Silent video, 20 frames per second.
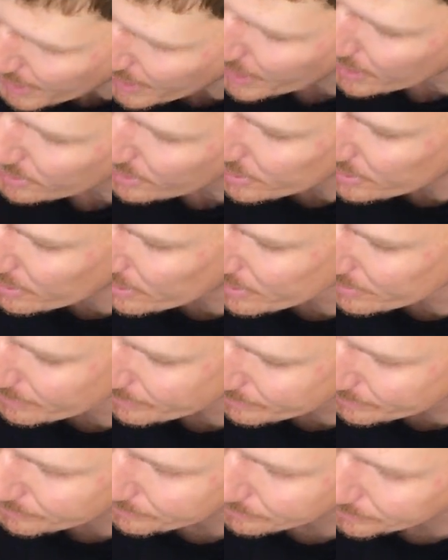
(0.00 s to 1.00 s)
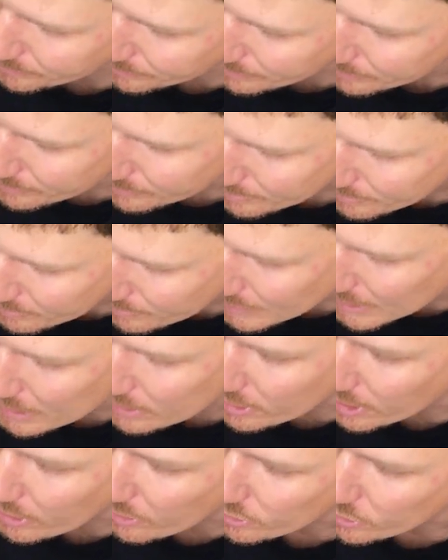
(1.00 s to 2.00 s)
houses.
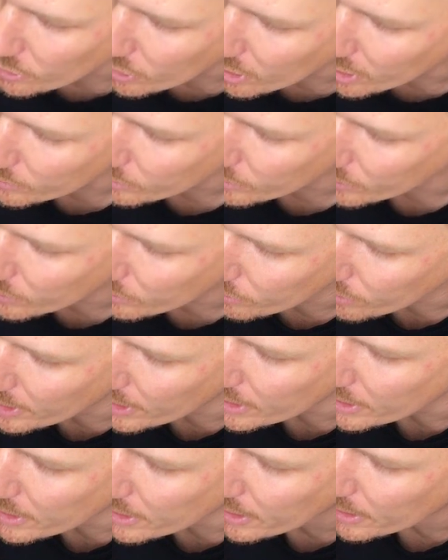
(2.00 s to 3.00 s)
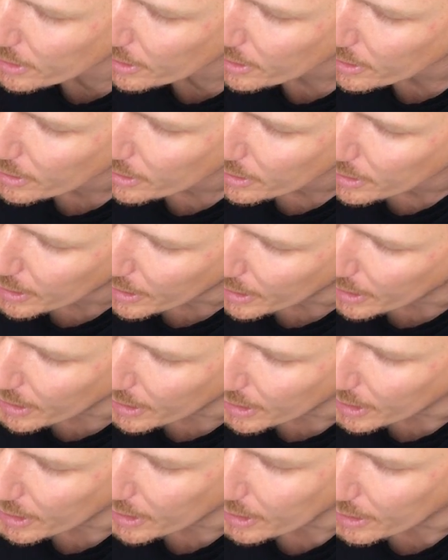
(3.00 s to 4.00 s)
So the side with three
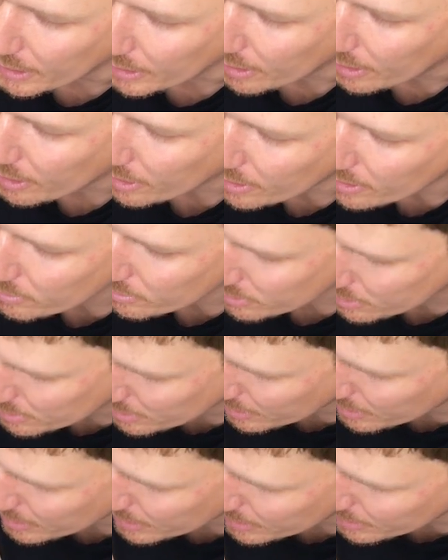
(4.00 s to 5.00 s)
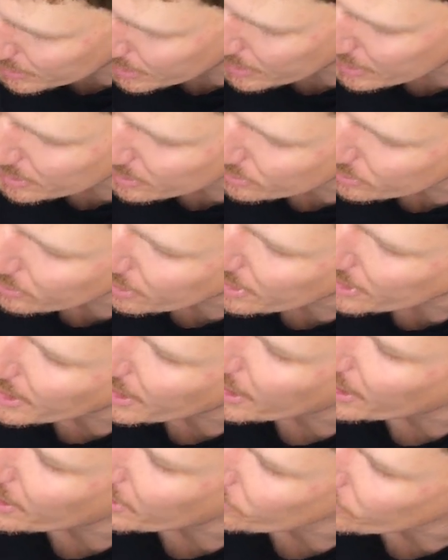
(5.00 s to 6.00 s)
holes, see this side
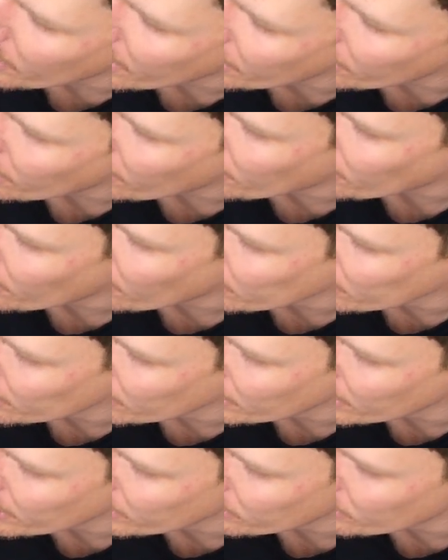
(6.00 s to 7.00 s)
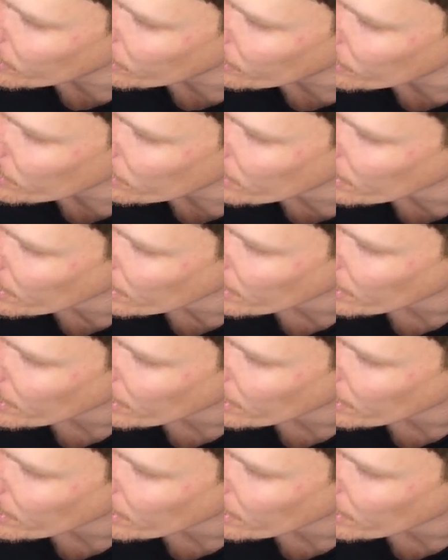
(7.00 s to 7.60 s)
has one hole and then two